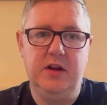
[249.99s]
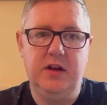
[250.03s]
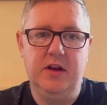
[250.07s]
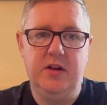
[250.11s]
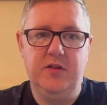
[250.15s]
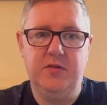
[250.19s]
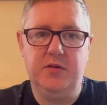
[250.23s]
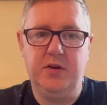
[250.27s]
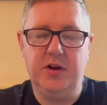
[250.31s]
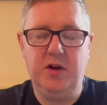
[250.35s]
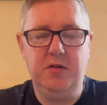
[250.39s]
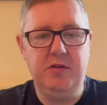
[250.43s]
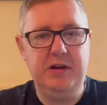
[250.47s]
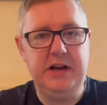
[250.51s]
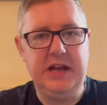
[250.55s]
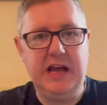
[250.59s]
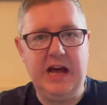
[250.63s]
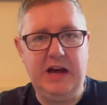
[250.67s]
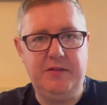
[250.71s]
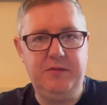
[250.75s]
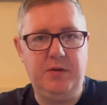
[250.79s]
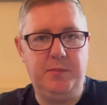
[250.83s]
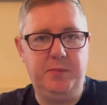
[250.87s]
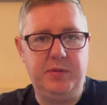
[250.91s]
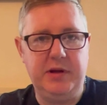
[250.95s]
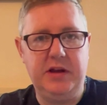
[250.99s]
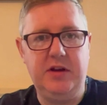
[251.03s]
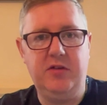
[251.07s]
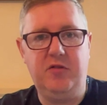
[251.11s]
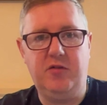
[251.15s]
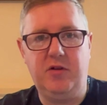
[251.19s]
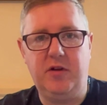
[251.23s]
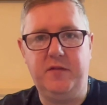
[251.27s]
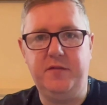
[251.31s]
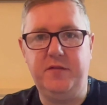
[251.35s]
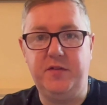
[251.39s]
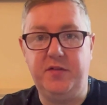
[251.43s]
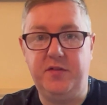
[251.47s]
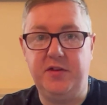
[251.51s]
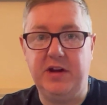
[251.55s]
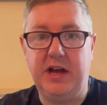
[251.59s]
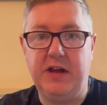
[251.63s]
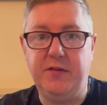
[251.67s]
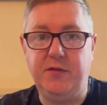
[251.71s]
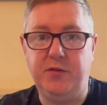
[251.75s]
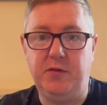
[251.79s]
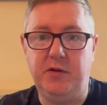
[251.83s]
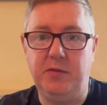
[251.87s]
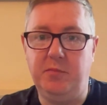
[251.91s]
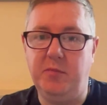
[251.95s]
So I don't really have a picture of the
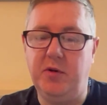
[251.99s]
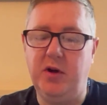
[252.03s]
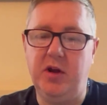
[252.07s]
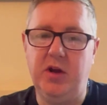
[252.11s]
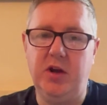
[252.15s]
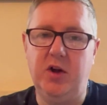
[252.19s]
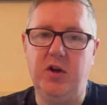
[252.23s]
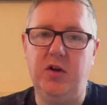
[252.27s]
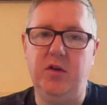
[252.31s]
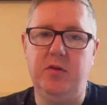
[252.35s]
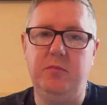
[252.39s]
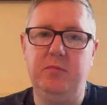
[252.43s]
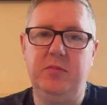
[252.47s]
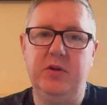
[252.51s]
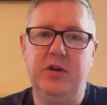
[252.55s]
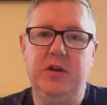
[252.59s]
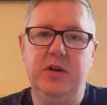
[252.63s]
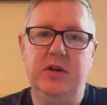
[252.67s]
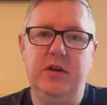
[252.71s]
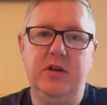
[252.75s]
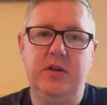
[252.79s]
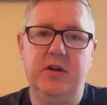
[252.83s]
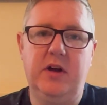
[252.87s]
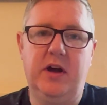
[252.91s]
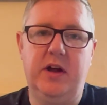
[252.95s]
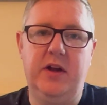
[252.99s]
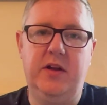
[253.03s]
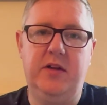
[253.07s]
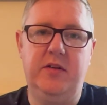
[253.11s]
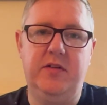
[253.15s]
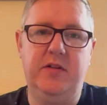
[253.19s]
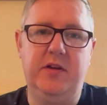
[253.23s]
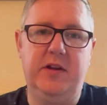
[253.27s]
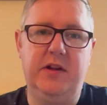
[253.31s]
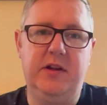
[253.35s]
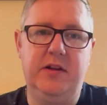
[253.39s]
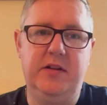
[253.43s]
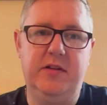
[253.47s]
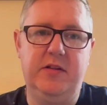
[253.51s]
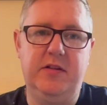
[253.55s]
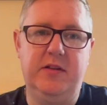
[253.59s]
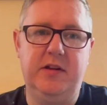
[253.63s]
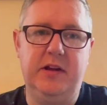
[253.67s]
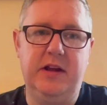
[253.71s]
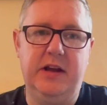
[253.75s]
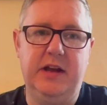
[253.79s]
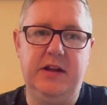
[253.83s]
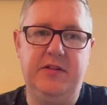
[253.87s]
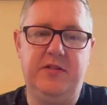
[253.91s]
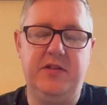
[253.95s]
Saviour in my home. And
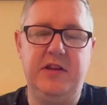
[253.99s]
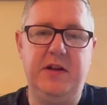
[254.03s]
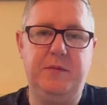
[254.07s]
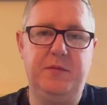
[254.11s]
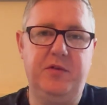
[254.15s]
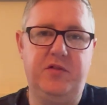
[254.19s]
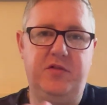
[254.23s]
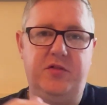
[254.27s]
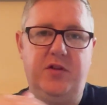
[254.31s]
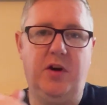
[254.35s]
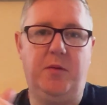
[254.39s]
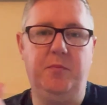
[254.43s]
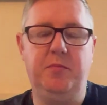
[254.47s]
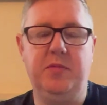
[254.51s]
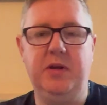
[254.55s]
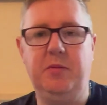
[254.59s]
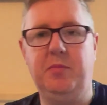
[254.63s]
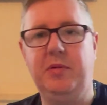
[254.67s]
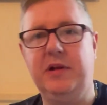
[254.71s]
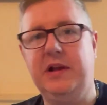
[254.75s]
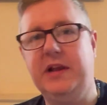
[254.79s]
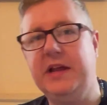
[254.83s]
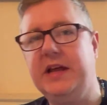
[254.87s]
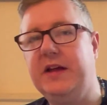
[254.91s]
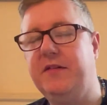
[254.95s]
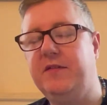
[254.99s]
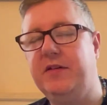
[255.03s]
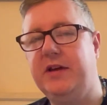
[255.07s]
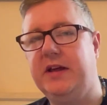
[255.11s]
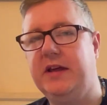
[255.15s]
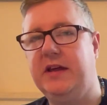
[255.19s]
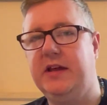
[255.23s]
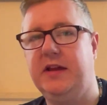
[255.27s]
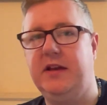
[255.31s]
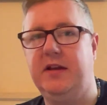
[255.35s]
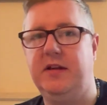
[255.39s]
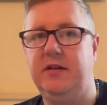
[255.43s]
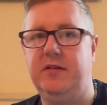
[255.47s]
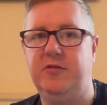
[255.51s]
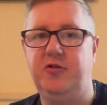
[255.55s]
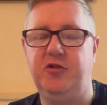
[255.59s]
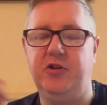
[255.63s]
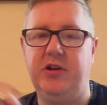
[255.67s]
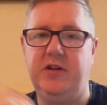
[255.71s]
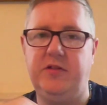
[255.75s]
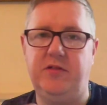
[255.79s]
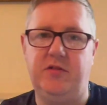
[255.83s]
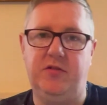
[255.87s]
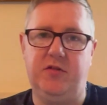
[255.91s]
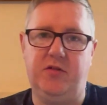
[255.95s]
it's never stopped me believing in
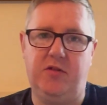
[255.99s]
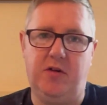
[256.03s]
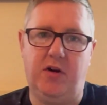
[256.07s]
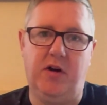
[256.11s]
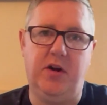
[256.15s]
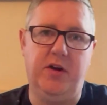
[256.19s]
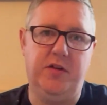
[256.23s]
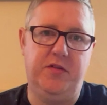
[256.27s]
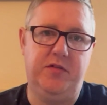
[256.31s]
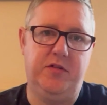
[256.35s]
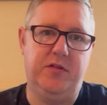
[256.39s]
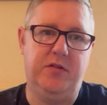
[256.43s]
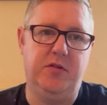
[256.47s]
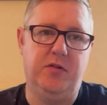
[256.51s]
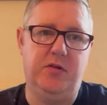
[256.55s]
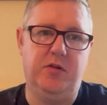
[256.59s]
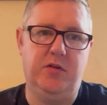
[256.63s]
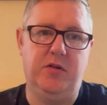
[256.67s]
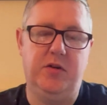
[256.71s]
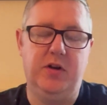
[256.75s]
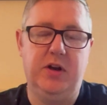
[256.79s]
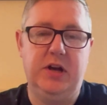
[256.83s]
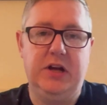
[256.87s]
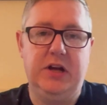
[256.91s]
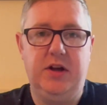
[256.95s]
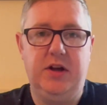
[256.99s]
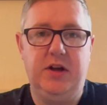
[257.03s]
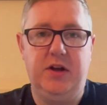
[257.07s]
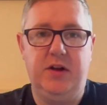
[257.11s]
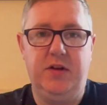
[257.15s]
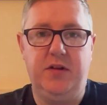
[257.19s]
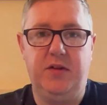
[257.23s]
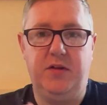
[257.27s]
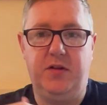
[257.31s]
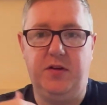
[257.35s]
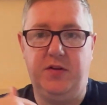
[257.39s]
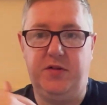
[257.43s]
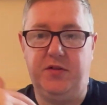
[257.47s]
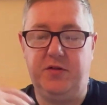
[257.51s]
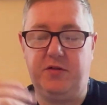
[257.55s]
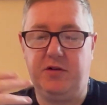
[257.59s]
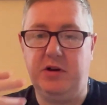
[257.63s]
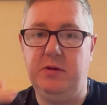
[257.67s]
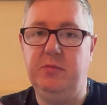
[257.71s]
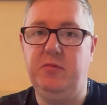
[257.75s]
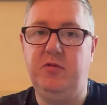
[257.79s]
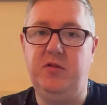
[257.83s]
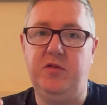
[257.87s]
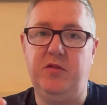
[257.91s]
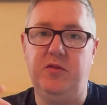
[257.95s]
Jesus Christ or the
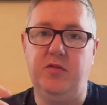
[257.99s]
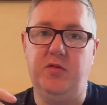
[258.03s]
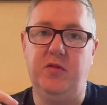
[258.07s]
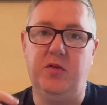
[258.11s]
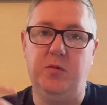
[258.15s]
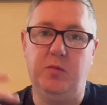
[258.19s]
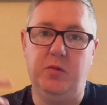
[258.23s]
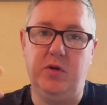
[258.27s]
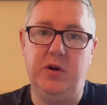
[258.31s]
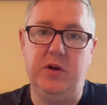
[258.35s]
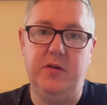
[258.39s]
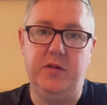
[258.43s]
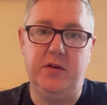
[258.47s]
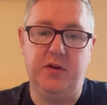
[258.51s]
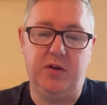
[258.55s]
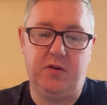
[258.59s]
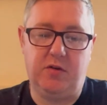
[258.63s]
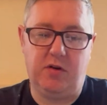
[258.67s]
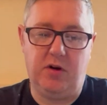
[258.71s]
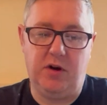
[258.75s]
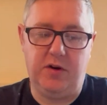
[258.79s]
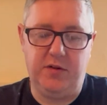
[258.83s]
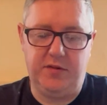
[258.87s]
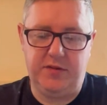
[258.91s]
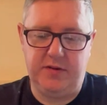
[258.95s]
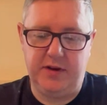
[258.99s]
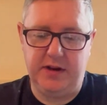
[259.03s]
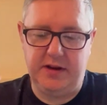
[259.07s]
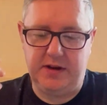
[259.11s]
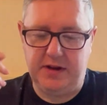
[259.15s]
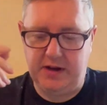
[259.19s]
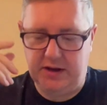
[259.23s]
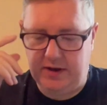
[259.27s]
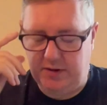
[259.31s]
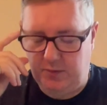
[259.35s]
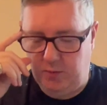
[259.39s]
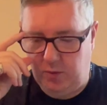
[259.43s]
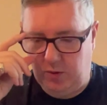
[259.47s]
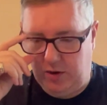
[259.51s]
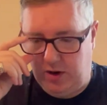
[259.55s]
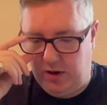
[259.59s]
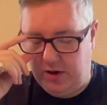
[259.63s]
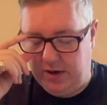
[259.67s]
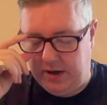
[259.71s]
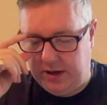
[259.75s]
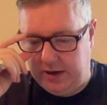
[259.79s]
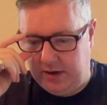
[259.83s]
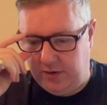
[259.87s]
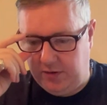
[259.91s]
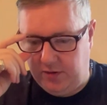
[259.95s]
scriptures or the work that Christ did
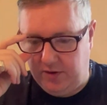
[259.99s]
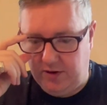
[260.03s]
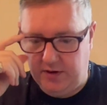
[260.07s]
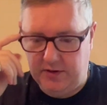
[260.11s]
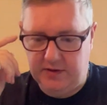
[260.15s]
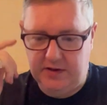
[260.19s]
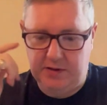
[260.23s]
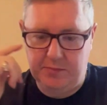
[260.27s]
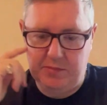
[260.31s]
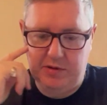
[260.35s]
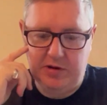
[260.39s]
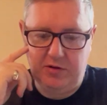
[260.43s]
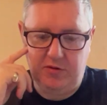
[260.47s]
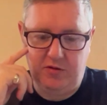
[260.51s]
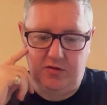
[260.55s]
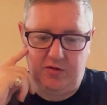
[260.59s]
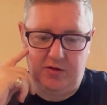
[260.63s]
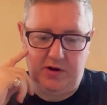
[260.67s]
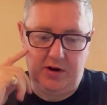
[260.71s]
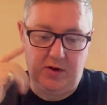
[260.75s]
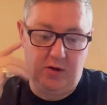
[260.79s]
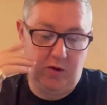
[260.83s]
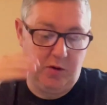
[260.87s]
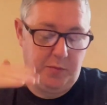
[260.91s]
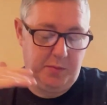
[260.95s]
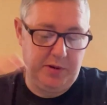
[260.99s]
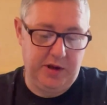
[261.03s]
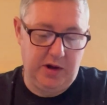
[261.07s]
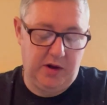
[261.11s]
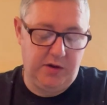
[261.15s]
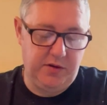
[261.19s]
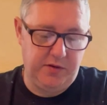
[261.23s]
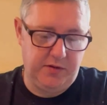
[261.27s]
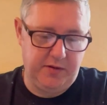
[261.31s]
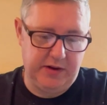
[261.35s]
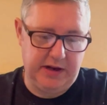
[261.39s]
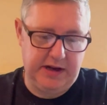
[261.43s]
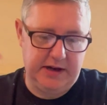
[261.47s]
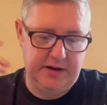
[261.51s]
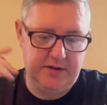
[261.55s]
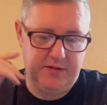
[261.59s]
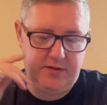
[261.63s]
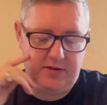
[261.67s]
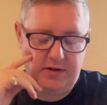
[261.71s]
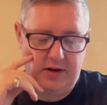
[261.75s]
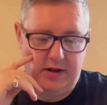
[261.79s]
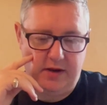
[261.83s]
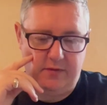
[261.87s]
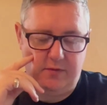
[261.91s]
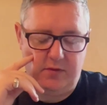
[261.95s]
in his earthly ministry or beyond that
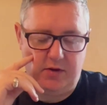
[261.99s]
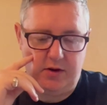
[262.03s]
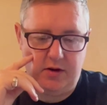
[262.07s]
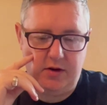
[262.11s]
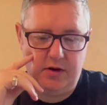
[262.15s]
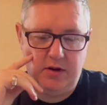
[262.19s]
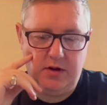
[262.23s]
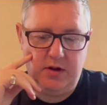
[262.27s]
even.